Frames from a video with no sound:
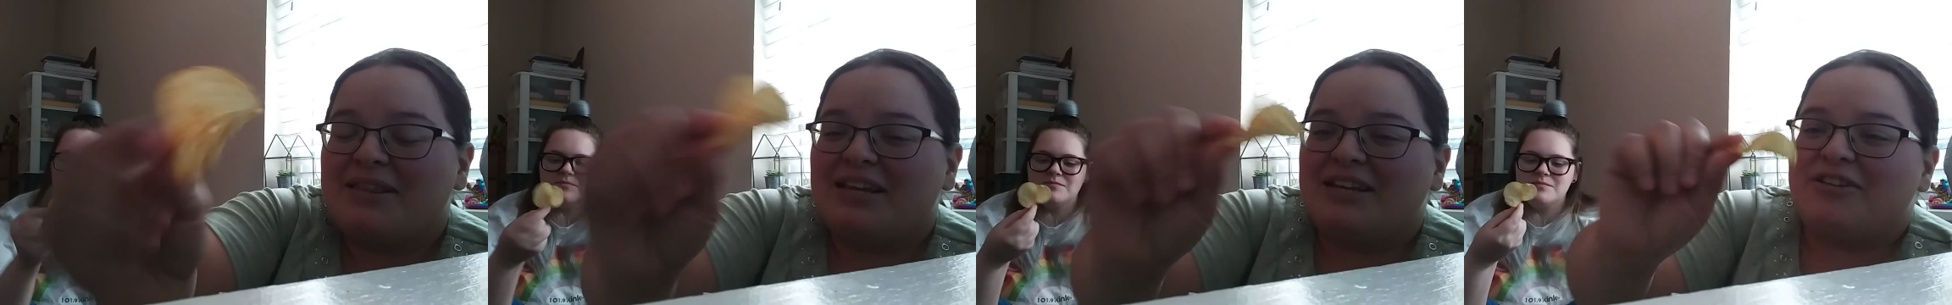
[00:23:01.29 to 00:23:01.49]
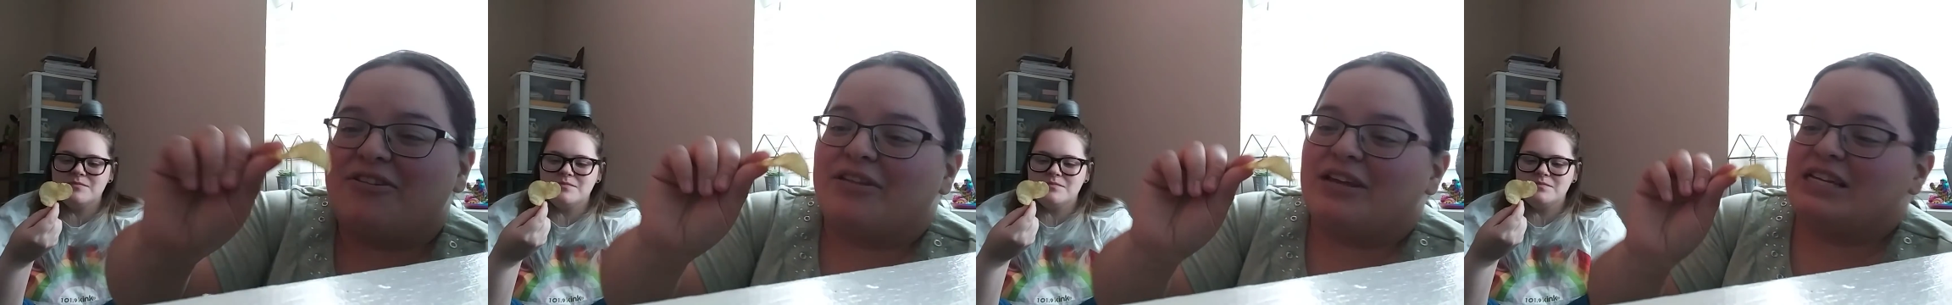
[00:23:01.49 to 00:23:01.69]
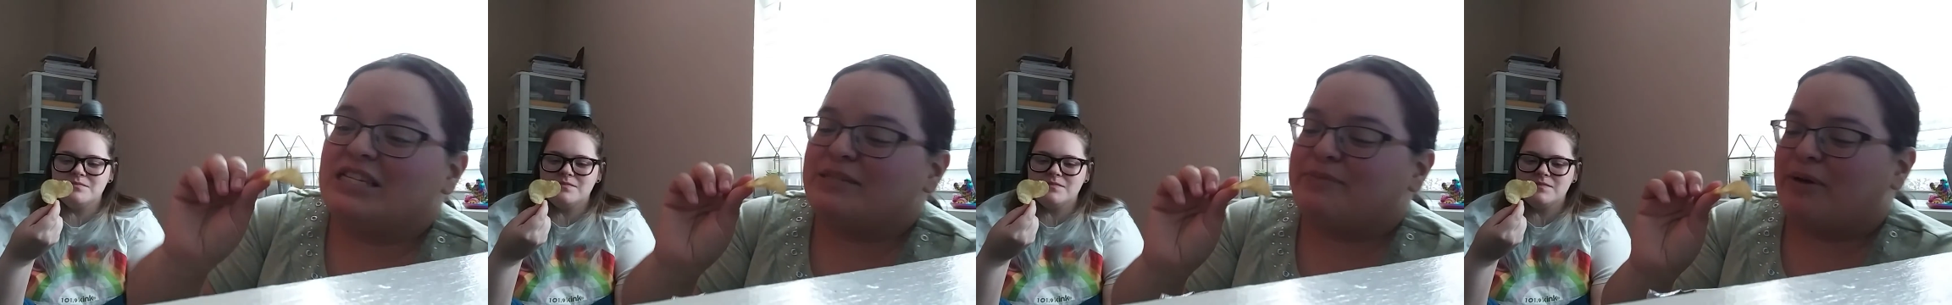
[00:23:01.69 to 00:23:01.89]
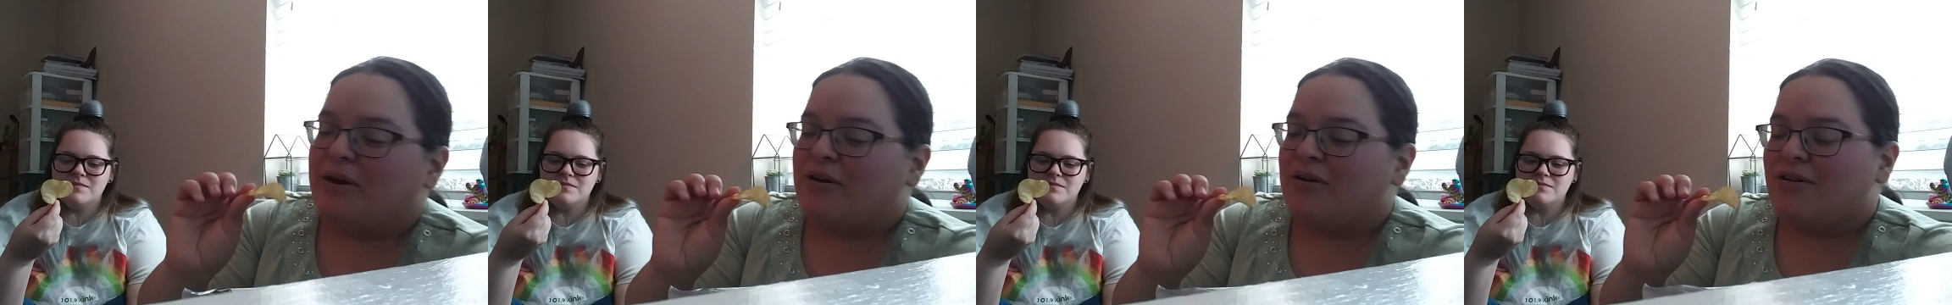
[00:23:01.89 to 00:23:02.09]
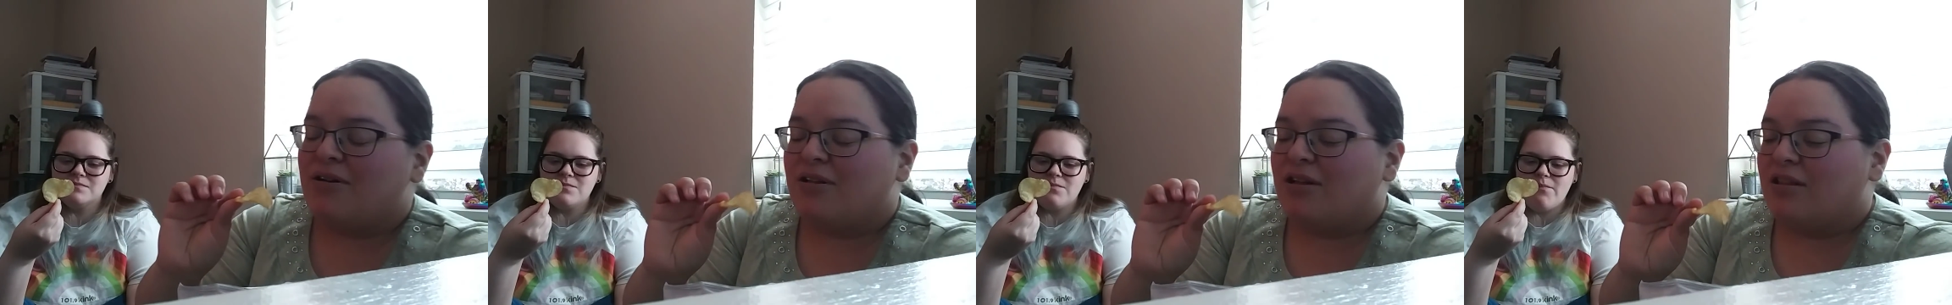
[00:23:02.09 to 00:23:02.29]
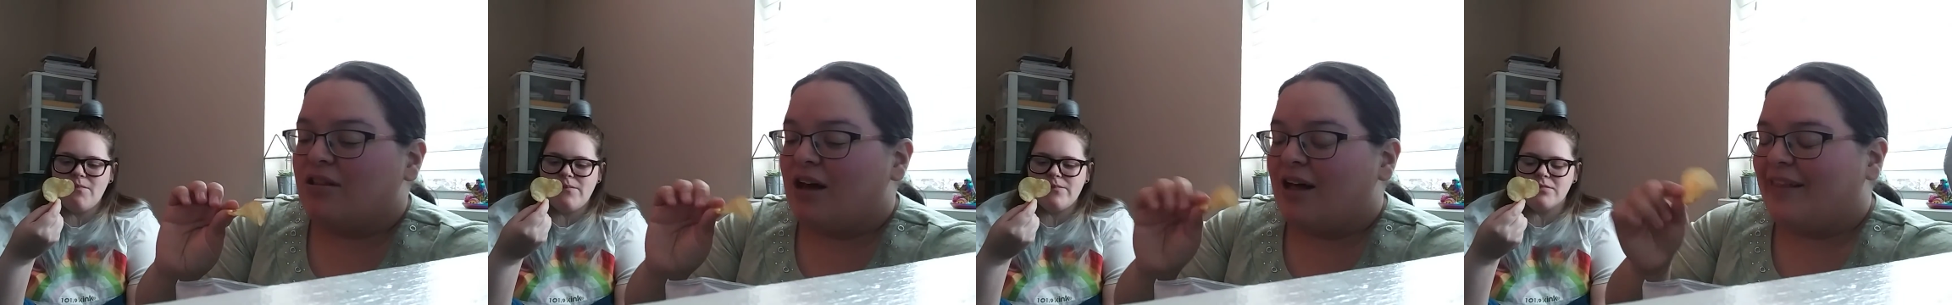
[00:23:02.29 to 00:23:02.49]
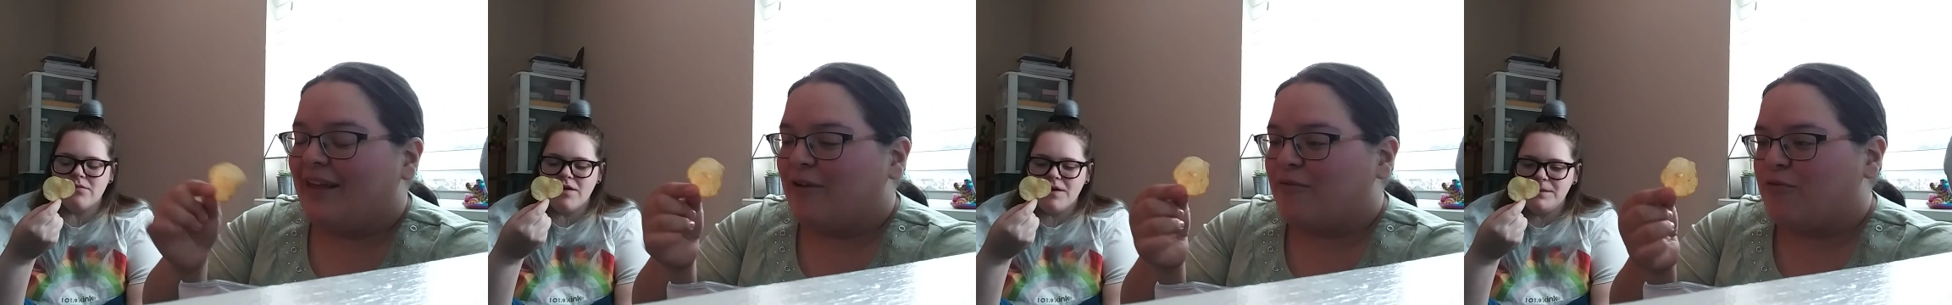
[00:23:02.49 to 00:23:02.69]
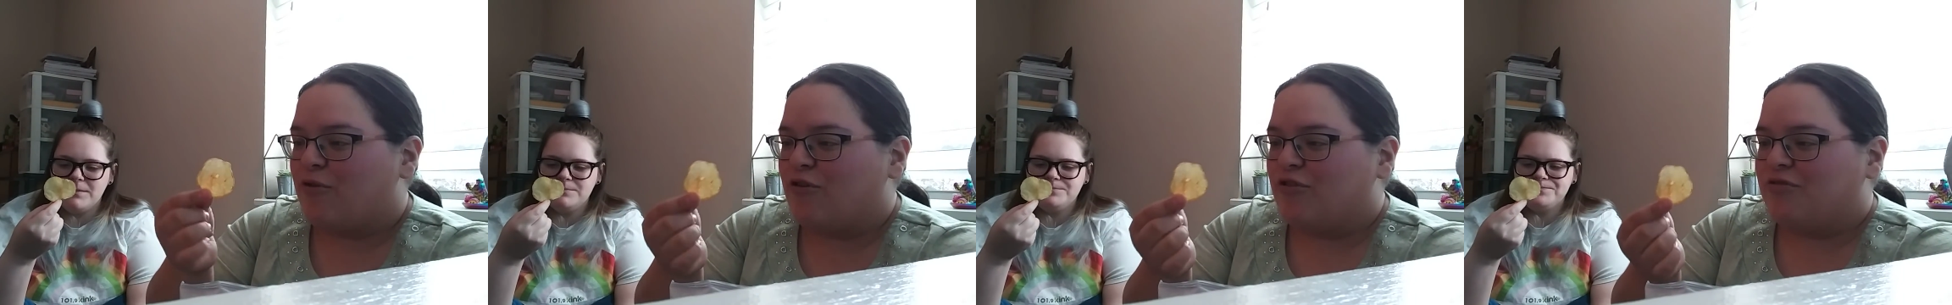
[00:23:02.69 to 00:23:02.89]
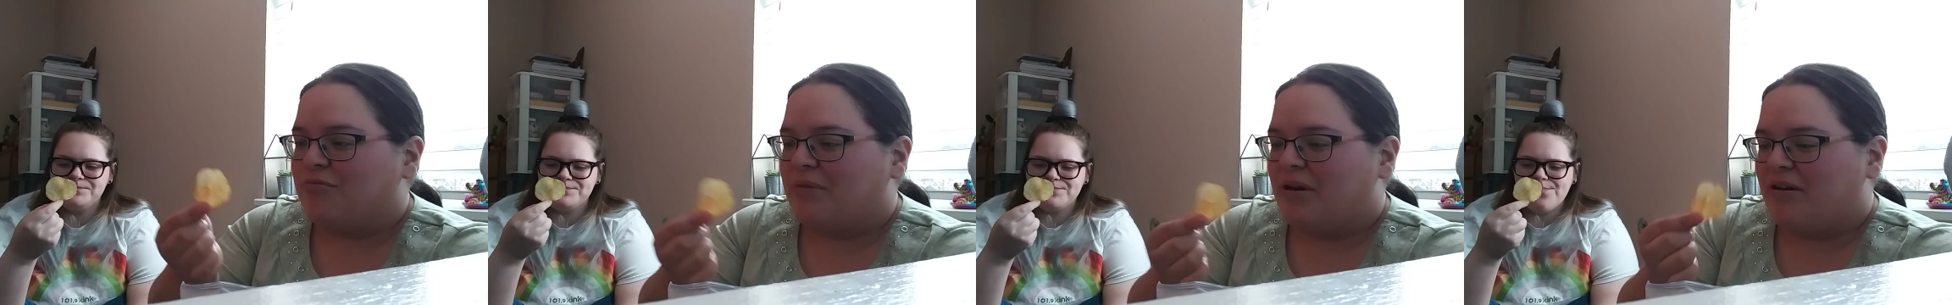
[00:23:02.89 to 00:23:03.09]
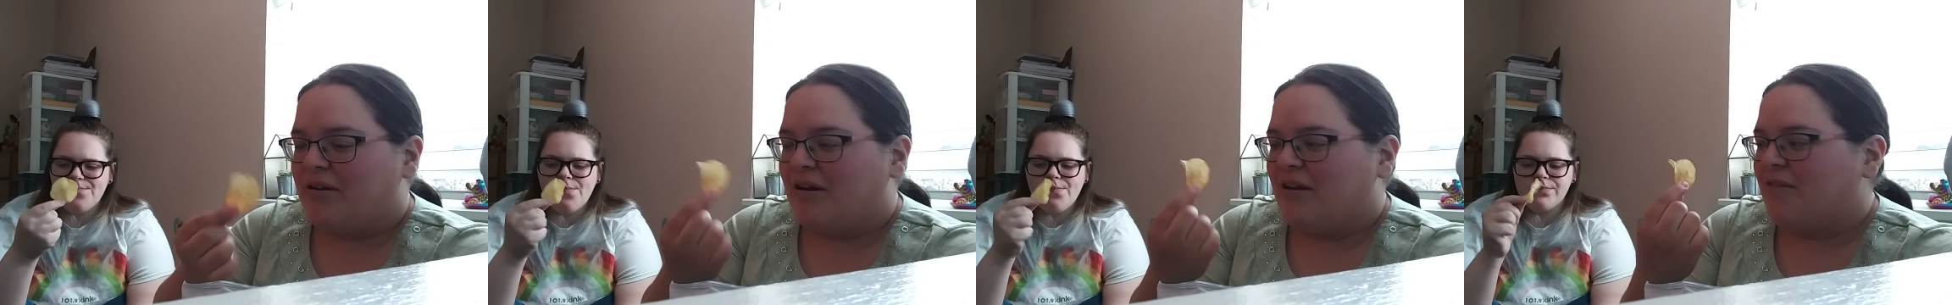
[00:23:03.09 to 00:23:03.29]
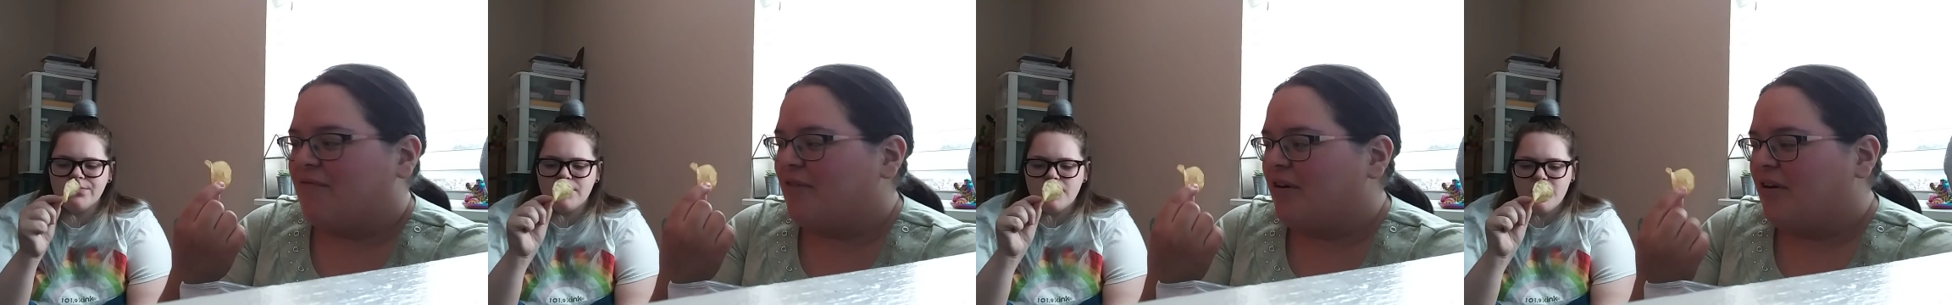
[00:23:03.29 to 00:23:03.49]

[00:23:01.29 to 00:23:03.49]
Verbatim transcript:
Speaker 1: but they do. They smell a lot like rosemary,